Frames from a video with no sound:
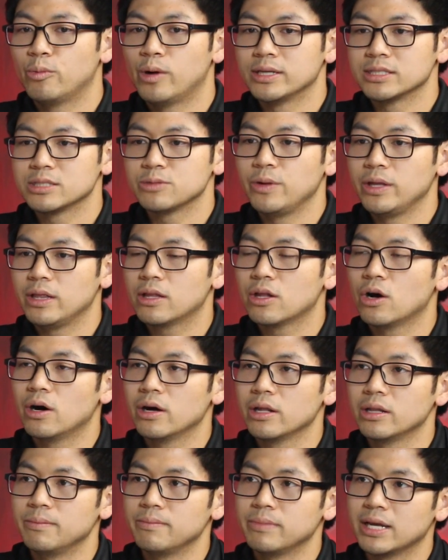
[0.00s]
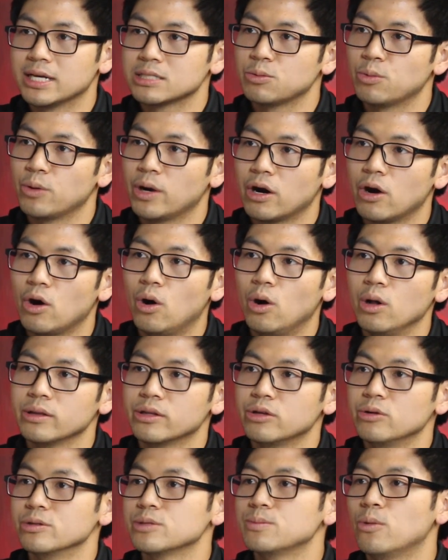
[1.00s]
once we thaw them, that's where all
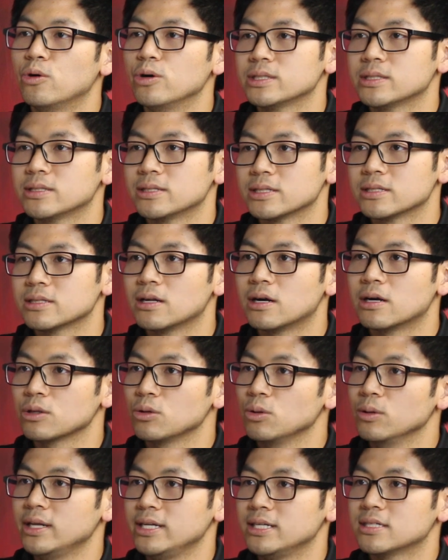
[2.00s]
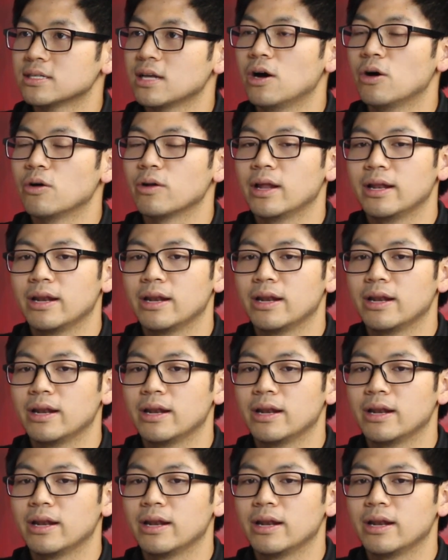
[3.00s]
those moisture start to leaks out,